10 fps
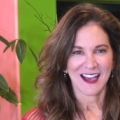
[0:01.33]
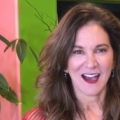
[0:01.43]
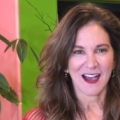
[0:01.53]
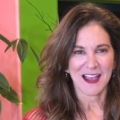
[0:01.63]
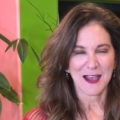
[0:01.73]

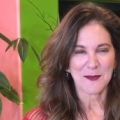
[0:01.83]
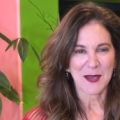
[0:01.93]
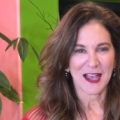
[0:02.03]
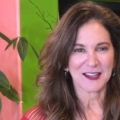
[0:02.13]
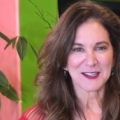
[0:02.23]
Hi, I'm
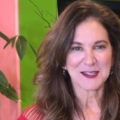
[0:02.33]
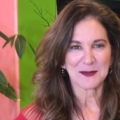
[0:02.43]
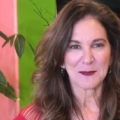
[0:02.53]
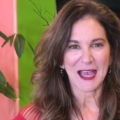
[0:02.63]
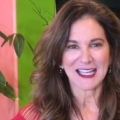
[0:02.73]

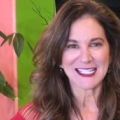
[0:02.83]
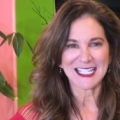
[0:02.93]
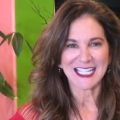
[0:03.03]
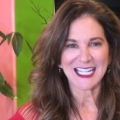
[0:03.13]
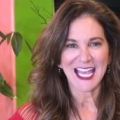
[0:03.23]
Allison
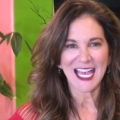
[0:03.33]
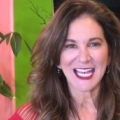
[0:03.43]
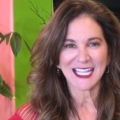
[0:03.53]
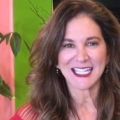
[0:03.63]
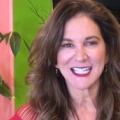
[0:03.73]
Maslan,
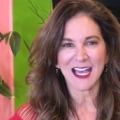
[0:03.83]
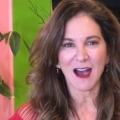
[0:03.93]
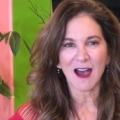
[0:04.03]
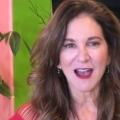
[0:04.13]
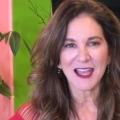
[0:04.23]
and
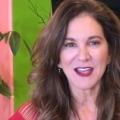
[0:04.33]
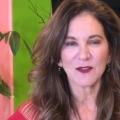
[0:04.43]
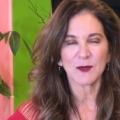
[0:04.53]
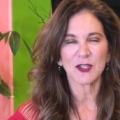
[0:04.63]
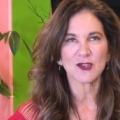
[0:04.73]
I
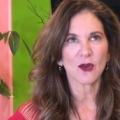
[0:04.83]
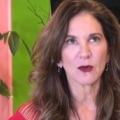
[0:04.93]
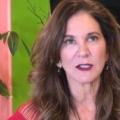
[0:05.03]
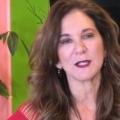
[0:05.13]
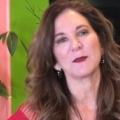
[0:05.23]
have been
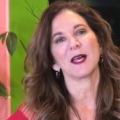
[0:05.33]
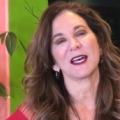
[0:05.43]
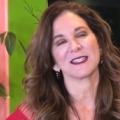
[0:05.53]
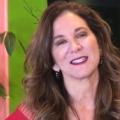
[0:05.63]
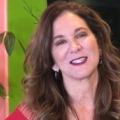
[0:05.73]
totally
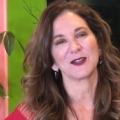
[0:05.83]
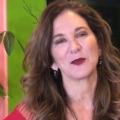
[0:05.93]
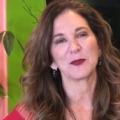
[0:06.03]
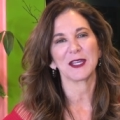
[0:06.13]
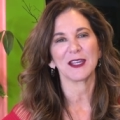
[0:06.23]
blessed to
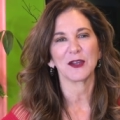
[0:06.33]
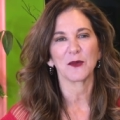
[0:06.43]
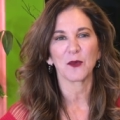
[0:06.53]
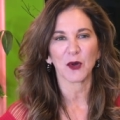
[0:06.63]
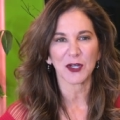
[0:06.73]
be
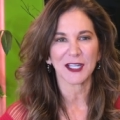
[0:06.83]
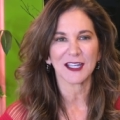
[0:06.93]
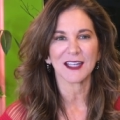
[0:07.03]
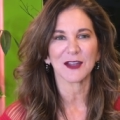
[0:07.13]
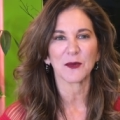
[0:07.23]

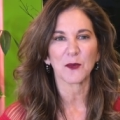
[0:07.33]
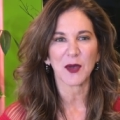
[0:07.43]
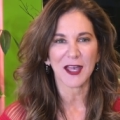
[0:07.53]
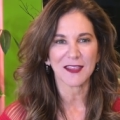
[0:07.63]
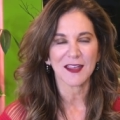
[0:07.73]
working
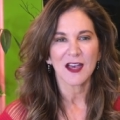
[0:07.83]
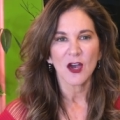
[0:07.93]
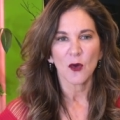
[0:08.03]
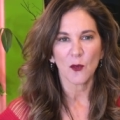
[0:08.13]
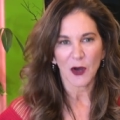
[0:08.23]
with
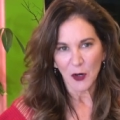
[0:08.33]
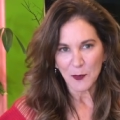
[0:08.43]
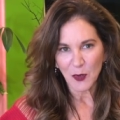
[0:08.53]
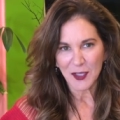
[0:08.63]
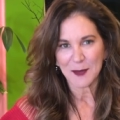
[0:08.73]

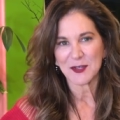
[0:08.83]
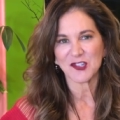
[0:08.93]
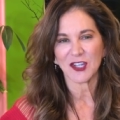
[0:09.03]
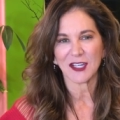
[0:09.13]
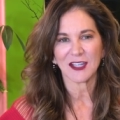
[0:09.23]
wearable
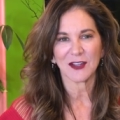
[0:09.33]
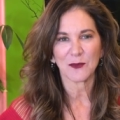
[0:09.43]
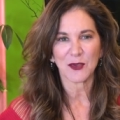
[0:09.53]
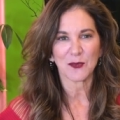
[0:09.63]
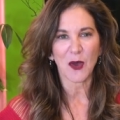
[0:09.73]

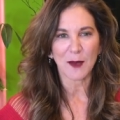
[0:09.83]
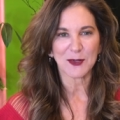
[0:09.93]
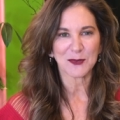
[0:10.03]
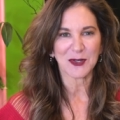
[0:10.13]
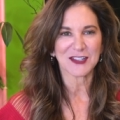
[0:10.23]
imaging with
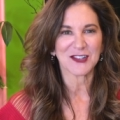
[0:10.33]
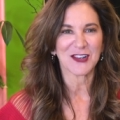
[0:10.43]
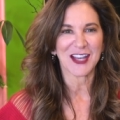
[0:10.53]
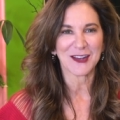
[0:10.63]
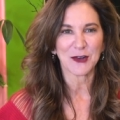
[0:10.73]
Robin
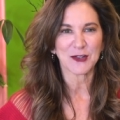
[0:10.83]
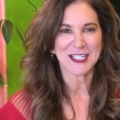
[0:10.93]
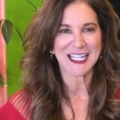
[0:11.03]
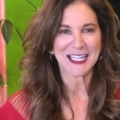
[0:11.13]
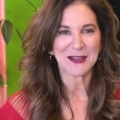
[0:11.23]
Richter and her
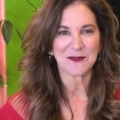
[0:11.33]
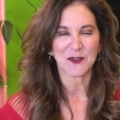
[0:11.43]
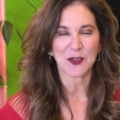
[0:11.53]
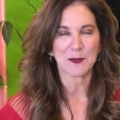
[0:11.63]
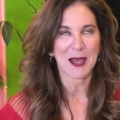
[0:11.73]
team
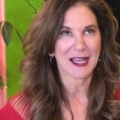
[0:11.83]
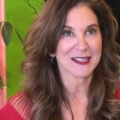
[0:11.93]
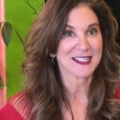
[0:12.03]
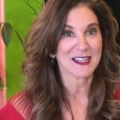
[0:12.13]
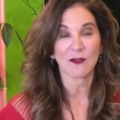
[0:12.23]
for the
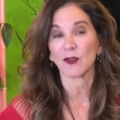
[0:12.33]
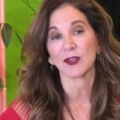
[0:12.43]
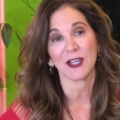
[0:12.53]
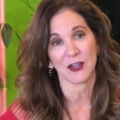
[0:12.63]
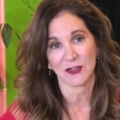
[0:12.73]
past
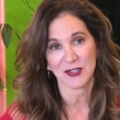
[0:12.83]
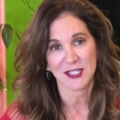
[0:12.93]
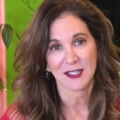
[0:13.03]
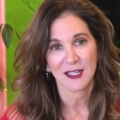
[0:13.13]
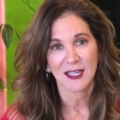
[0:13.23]
several years.